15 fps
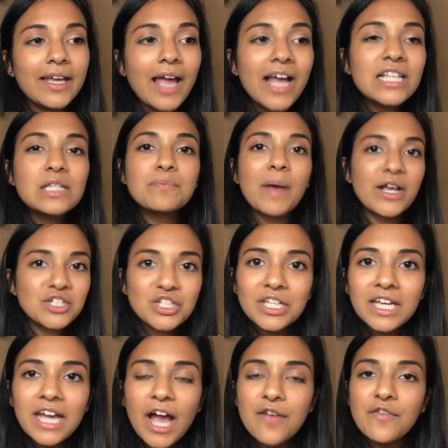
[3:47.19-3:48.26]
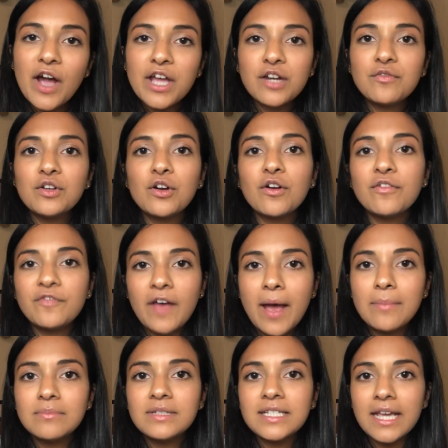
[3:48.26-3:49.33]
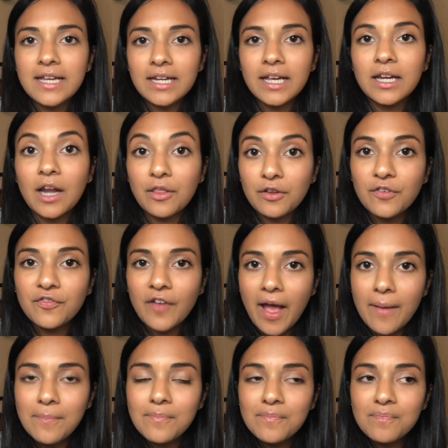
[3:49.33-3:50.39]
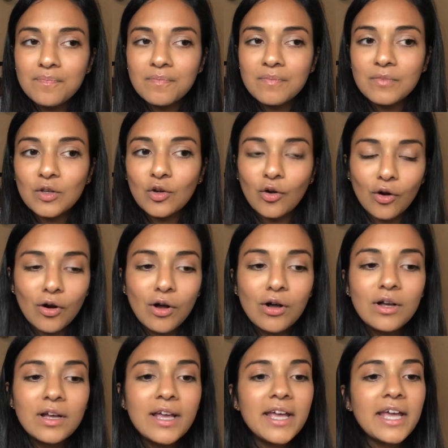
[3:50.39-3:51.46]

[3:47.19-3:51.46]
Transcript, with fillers: especially I find if you're a femme dating another femme girl,